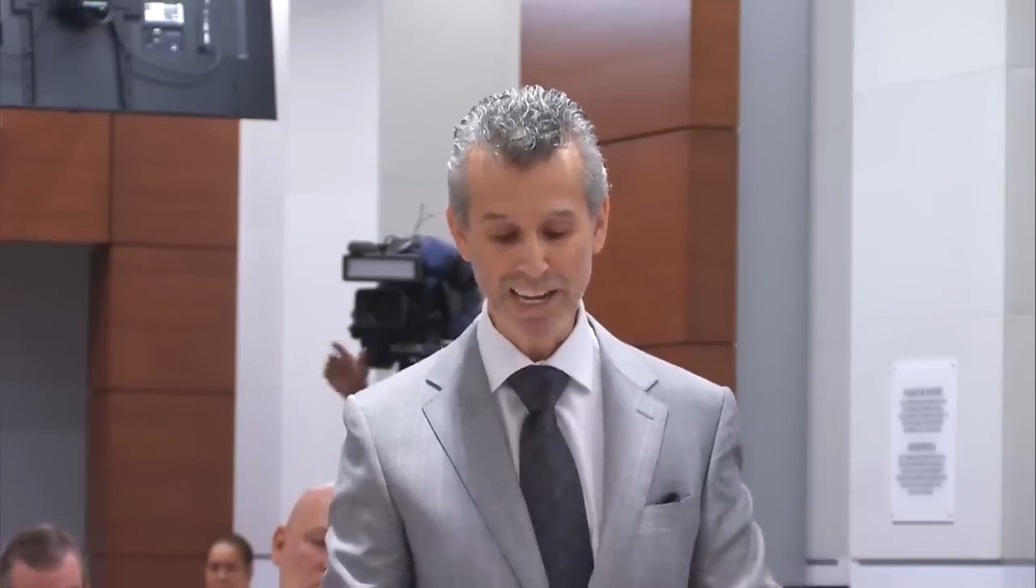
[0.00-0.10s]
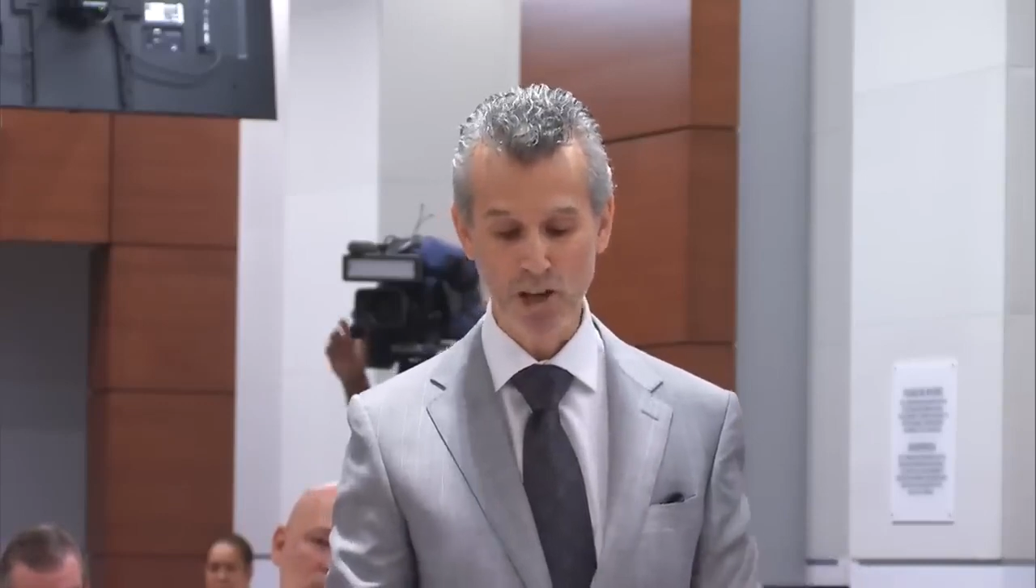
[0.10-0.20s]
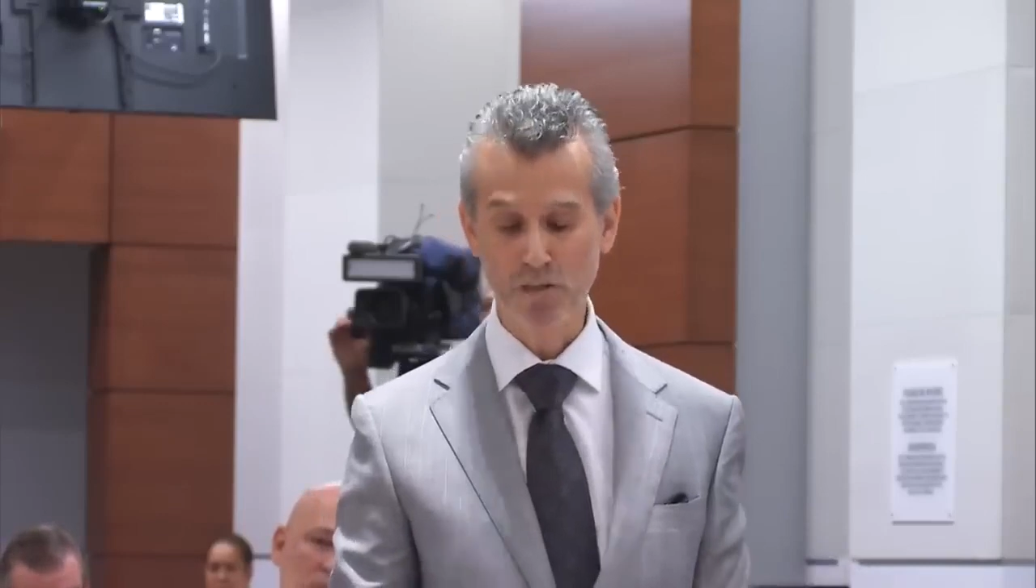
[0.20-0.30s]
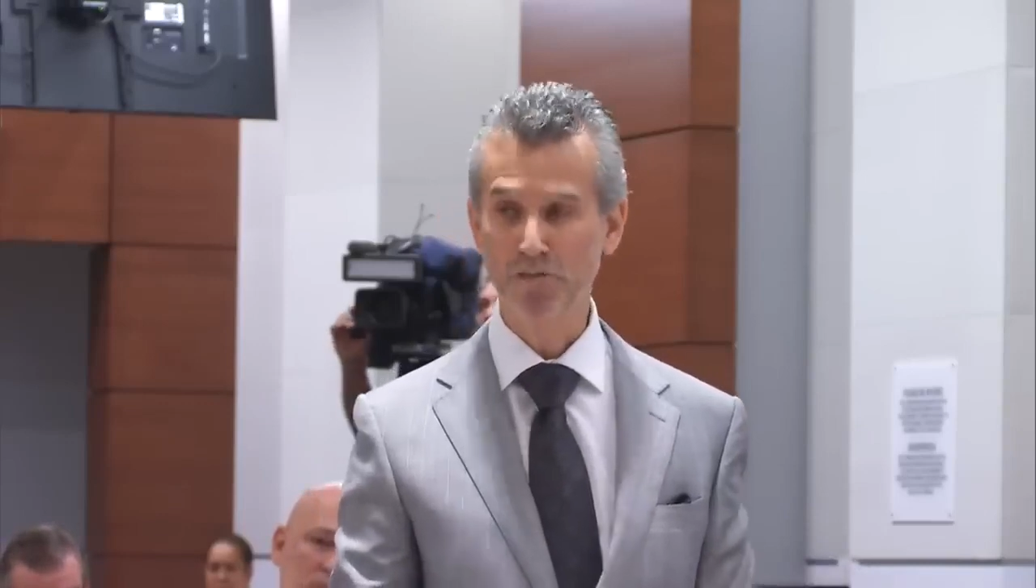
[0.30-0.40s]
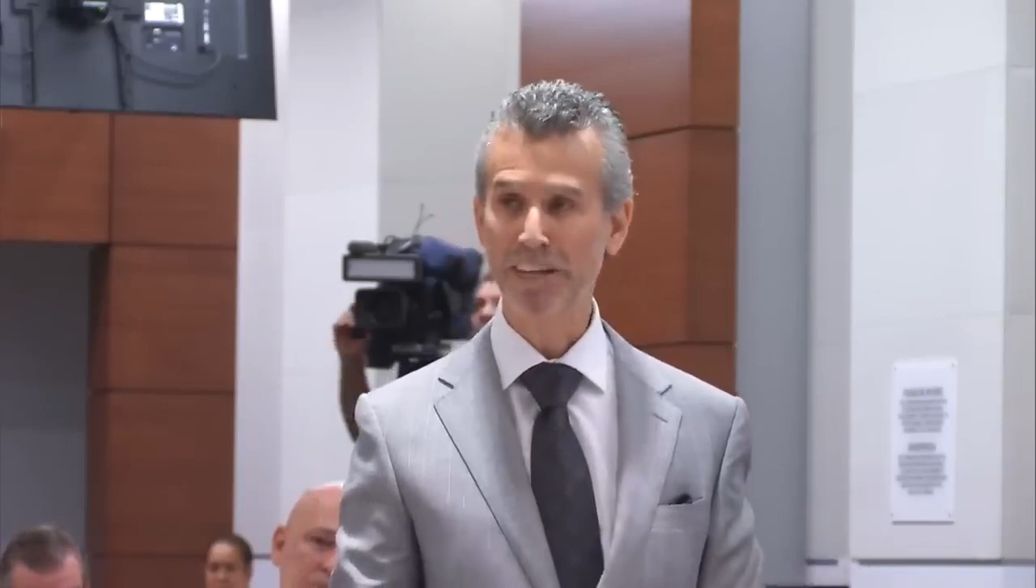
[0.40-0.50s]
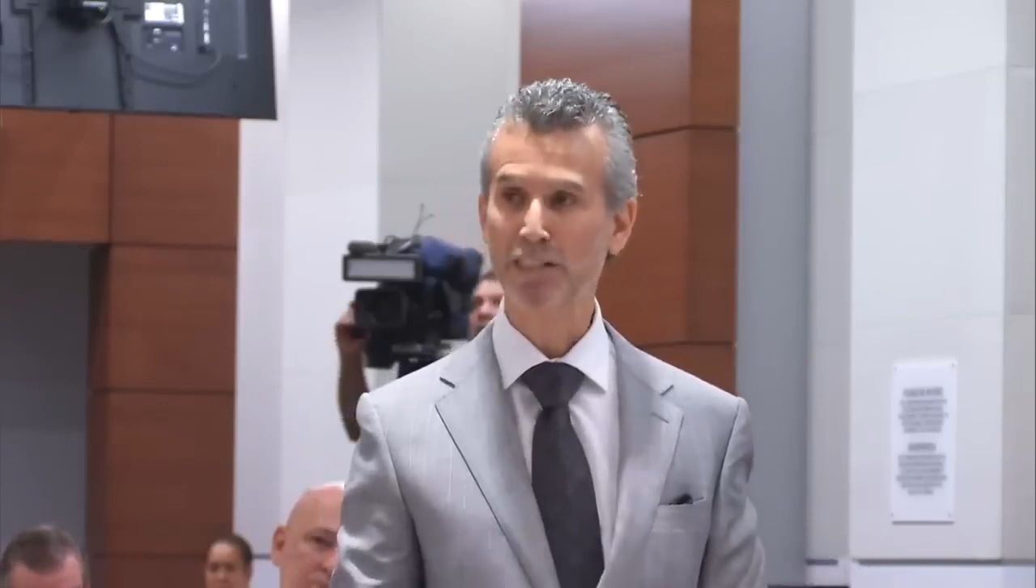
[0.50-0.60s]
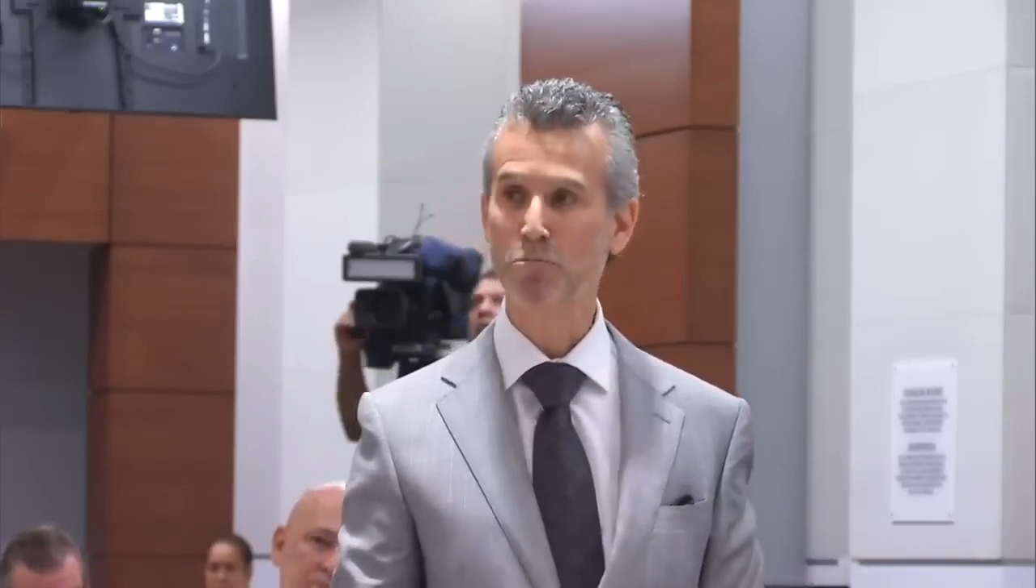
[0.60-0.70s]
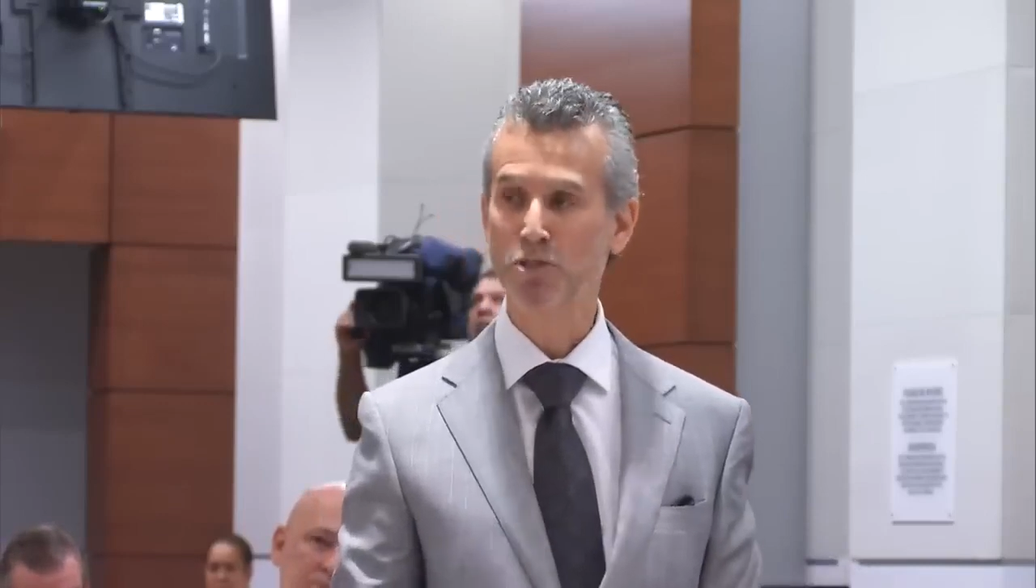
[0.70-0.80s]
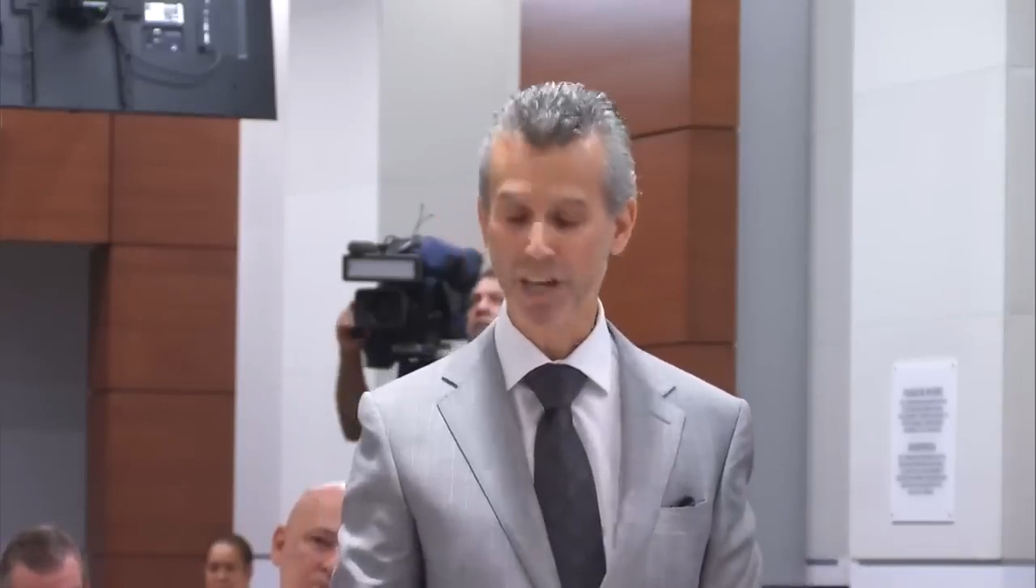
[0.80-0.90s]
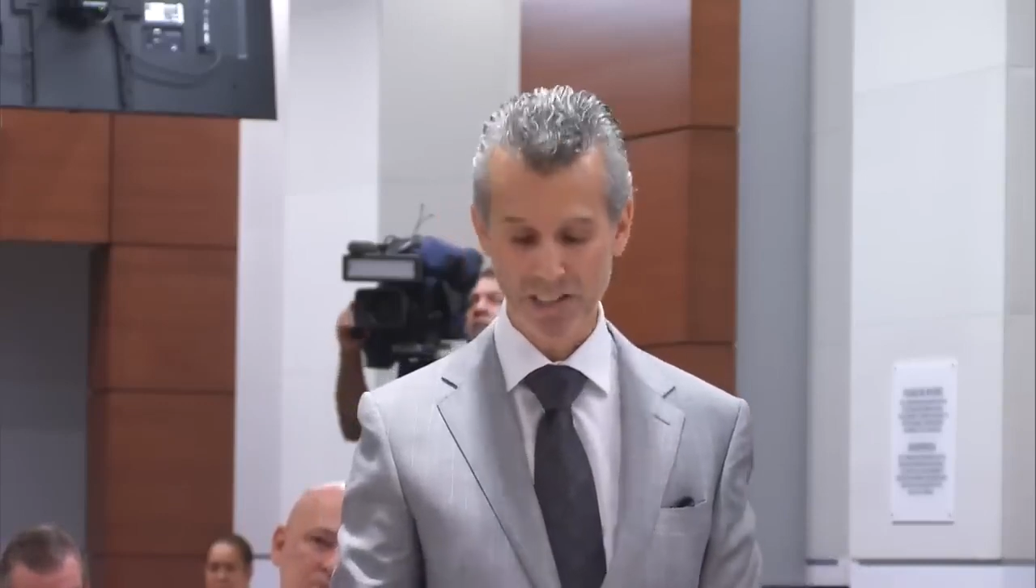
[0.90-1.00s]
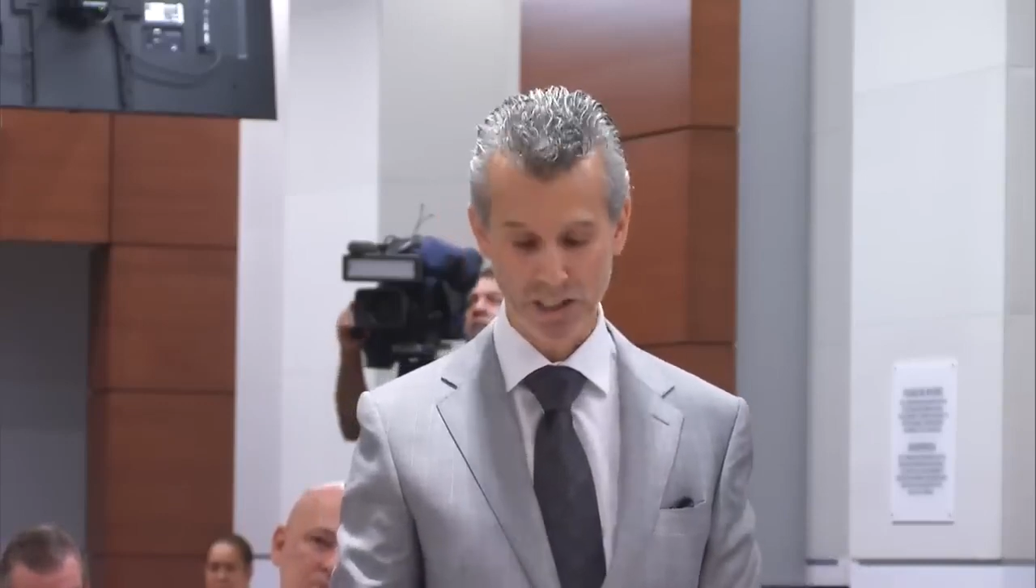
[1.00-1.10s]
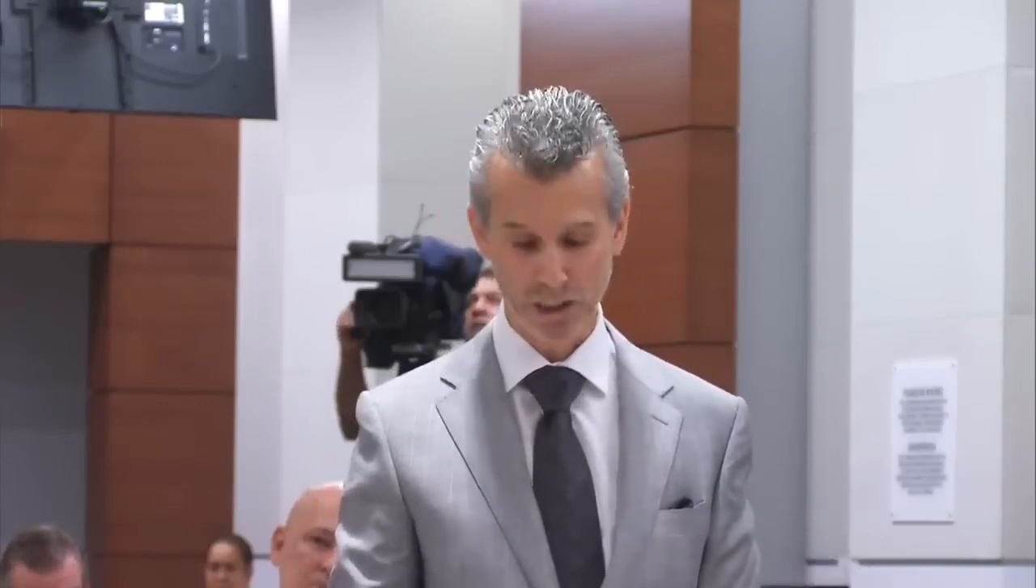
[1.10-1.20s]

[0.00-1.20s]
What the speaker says: Hook victim Jesse